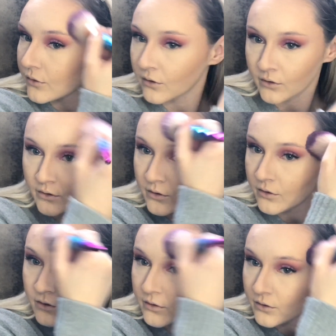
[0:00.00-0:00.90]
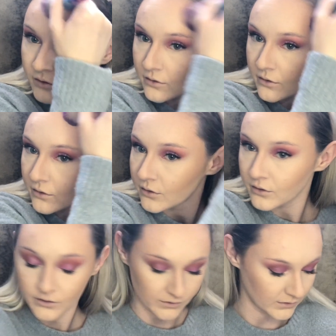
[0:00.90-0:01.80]
and just
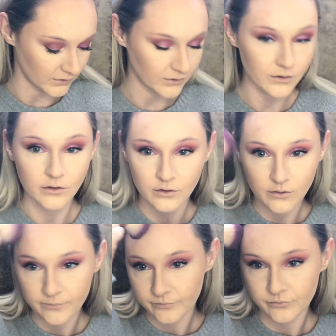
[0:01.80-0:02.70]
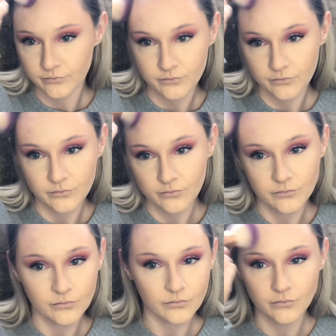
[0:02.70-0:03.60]
gently press that into my
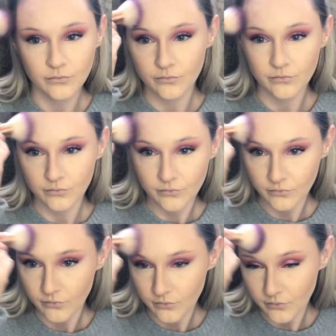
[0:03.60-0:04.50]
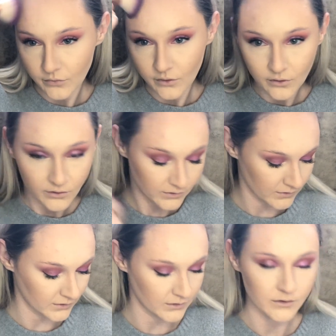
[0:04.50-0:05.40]
cheeks and then over my
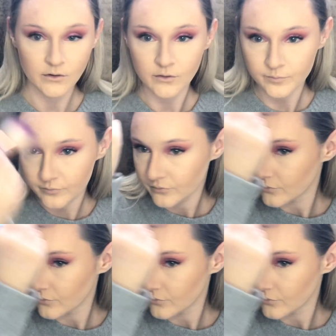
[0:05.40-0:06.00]
forehead.